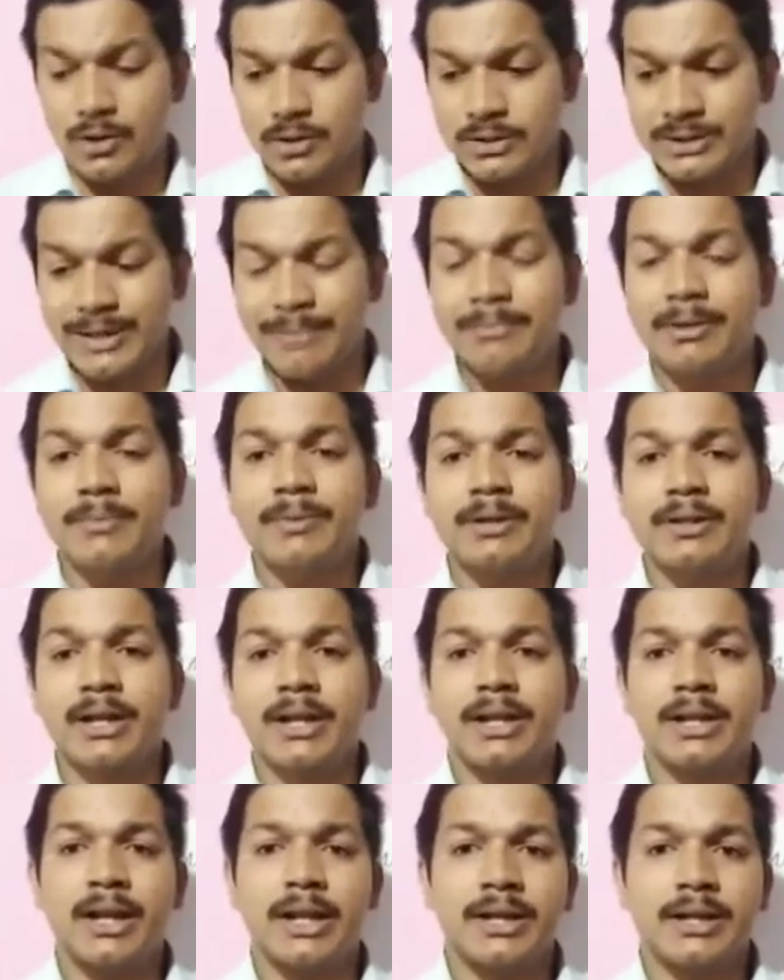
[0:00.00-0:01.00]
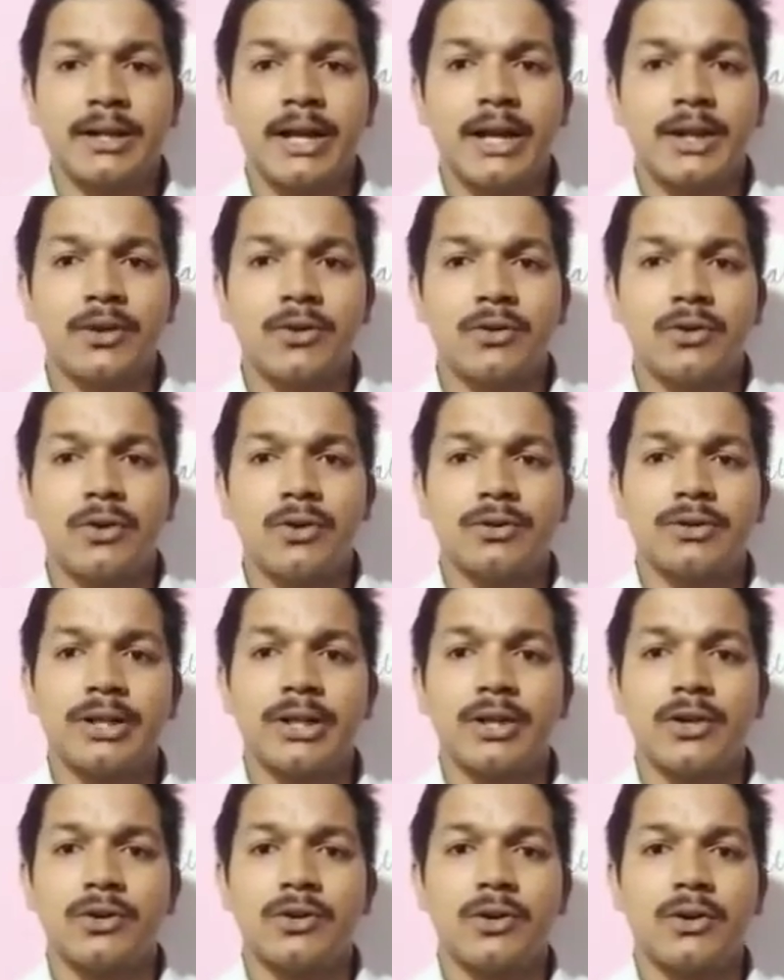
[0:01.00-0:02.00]
Some people take like 9 o'clock,
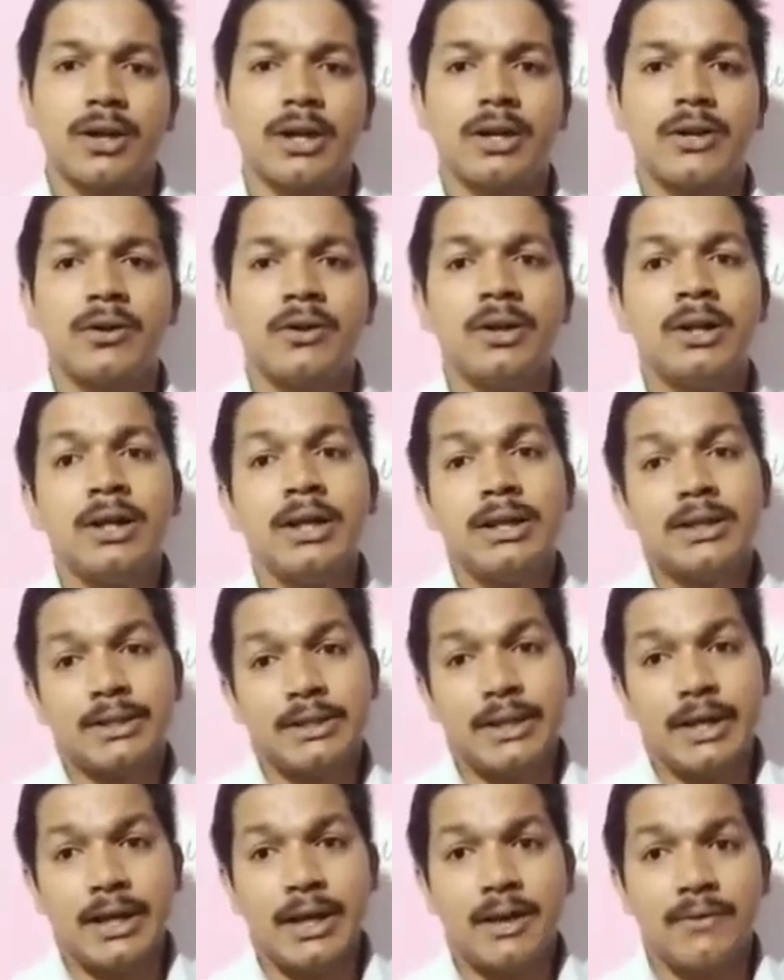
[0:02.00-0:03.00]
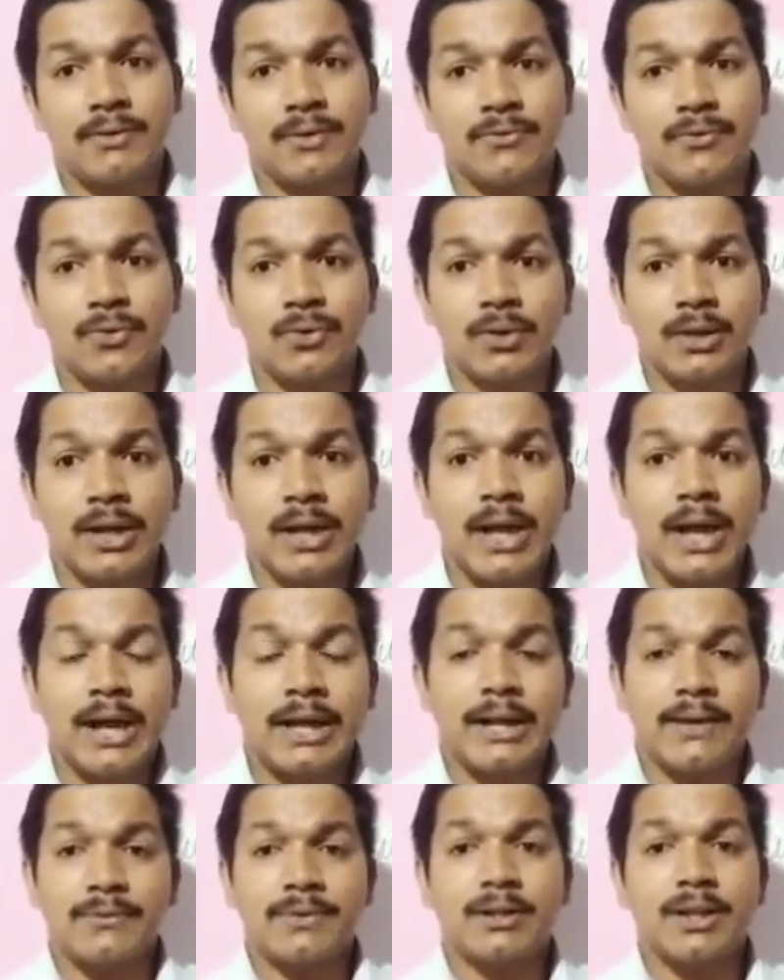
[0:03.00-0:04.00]
10 o'clock, and they are having food,
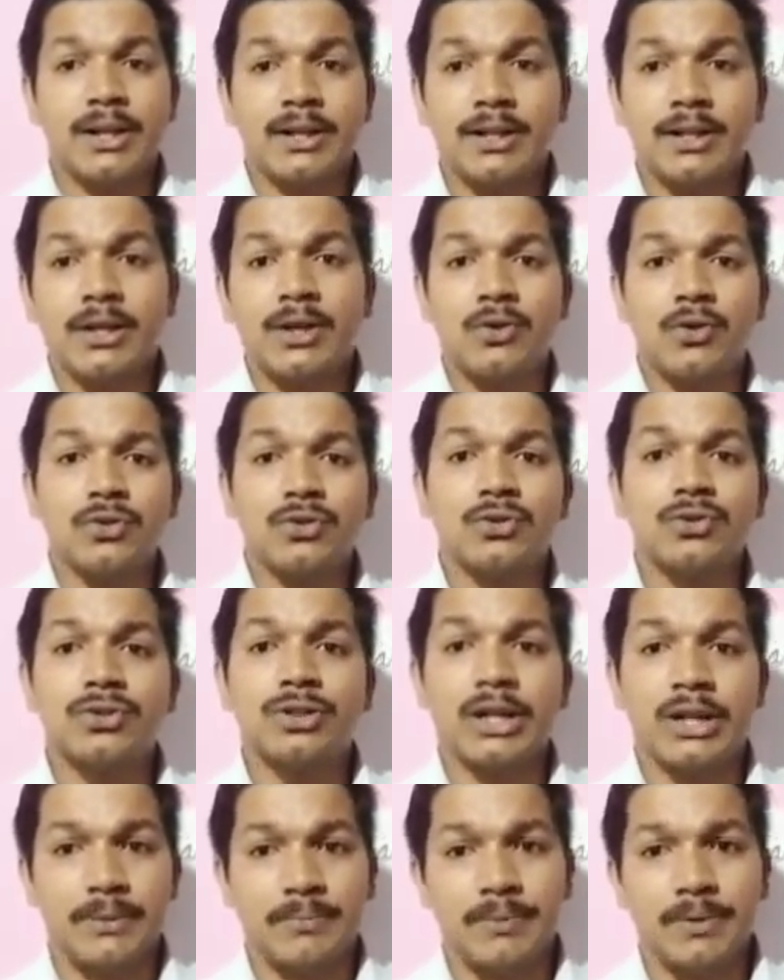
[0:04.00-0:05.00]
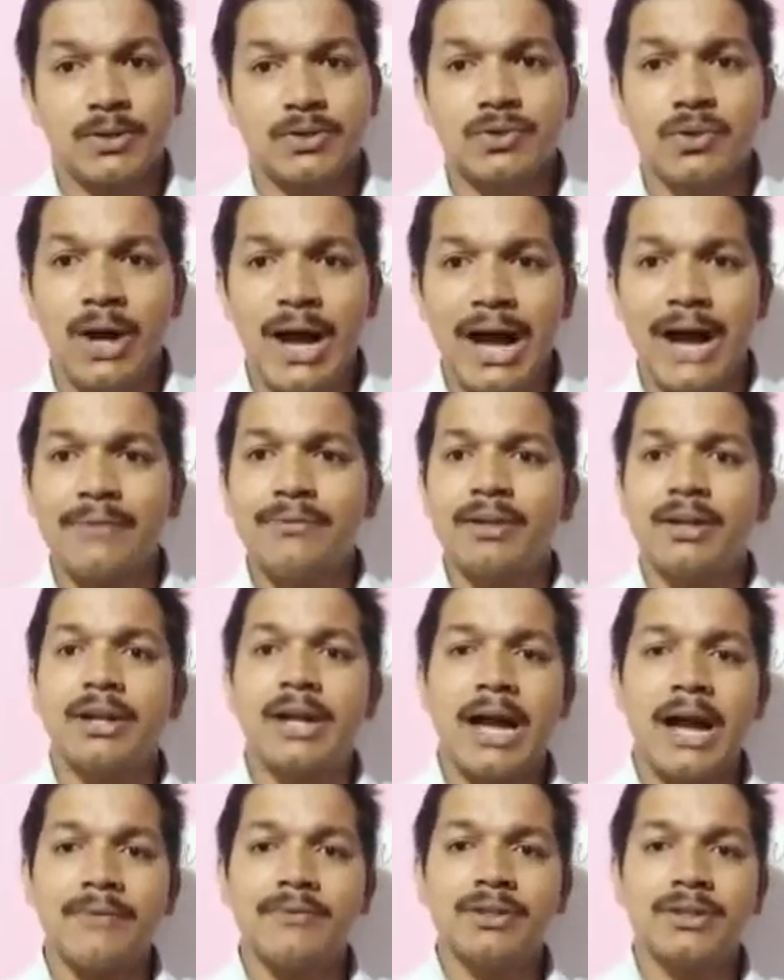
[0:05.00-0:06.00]
and after that they go to sleep. So after
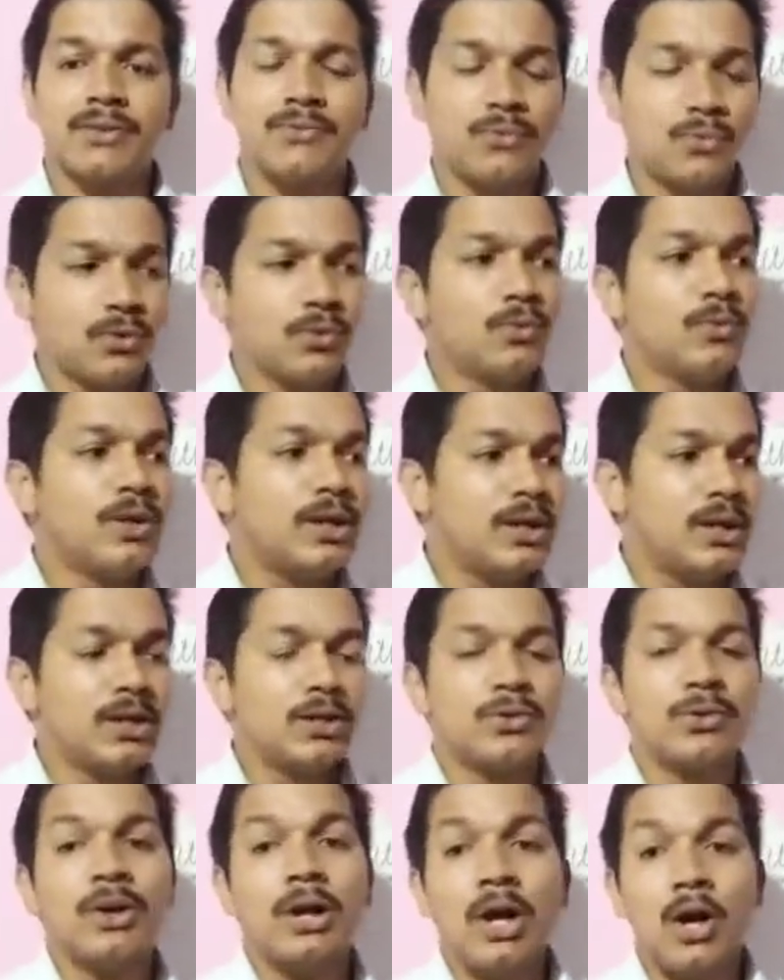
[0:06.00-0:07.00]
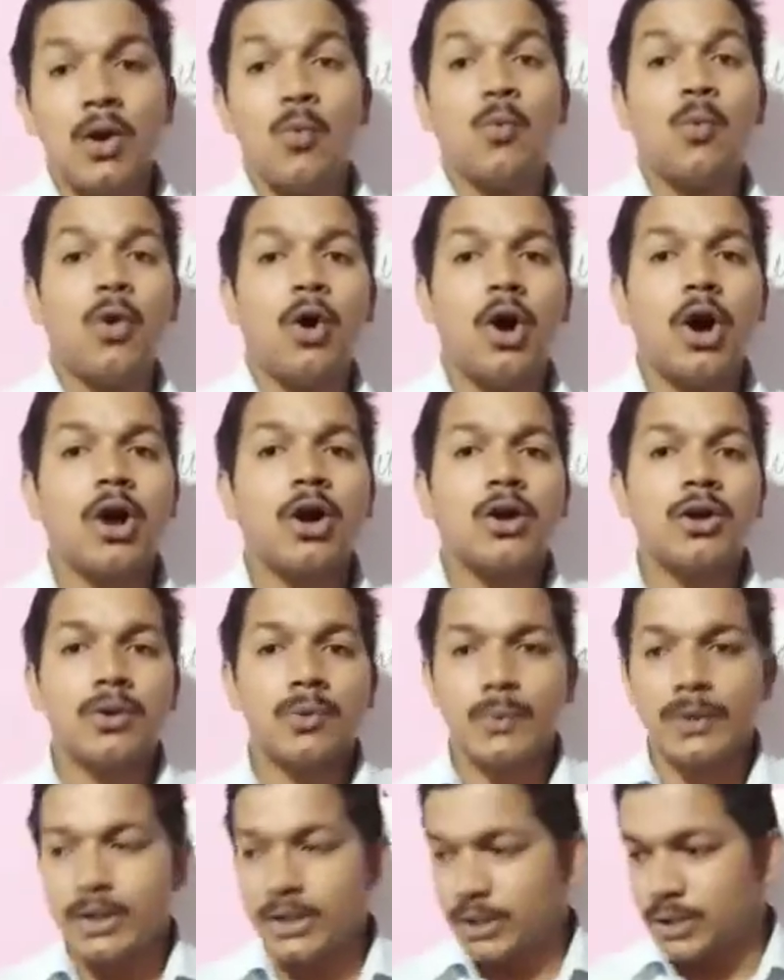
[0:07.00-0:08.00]
having the food, we need to walk, or
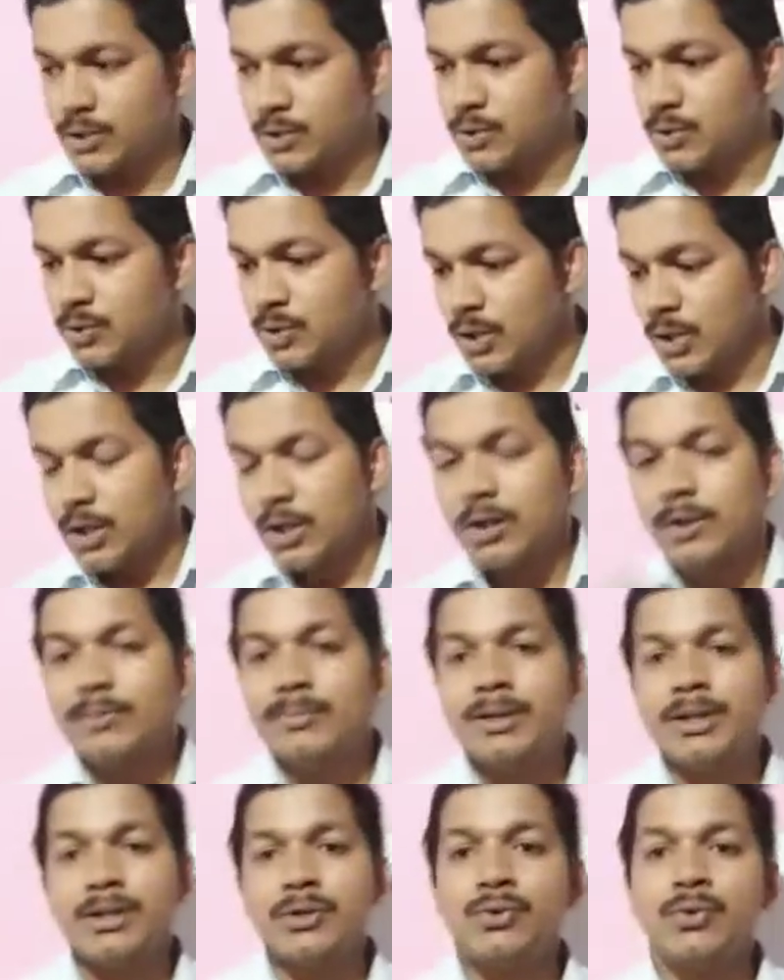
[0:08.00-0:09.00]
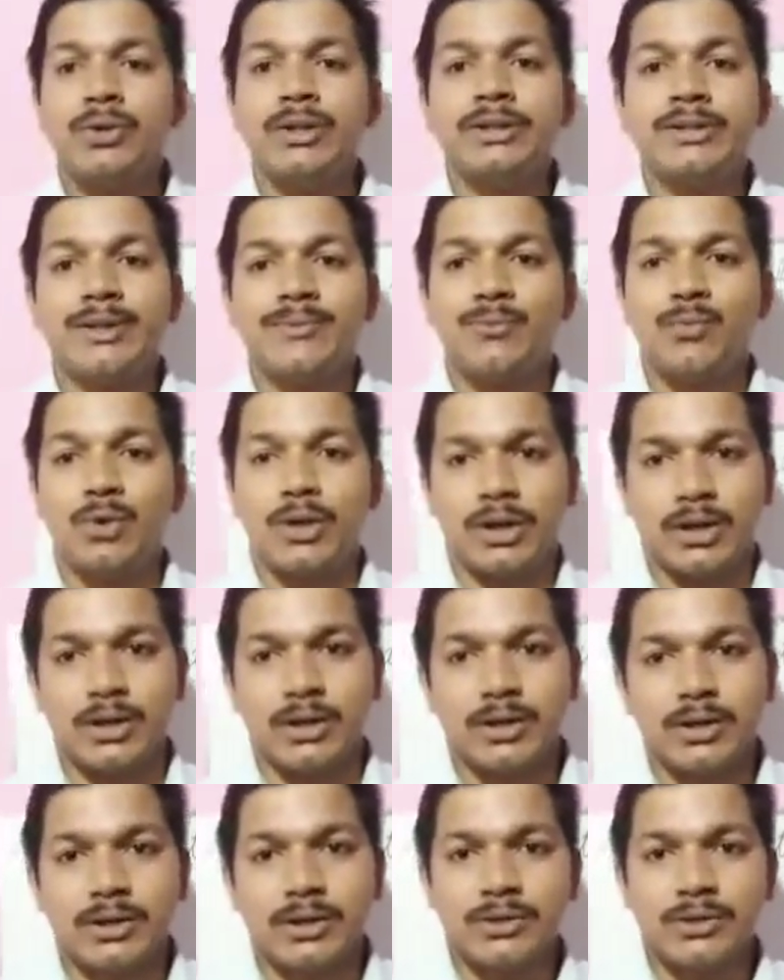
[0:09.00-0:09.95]
we need to be doing some work.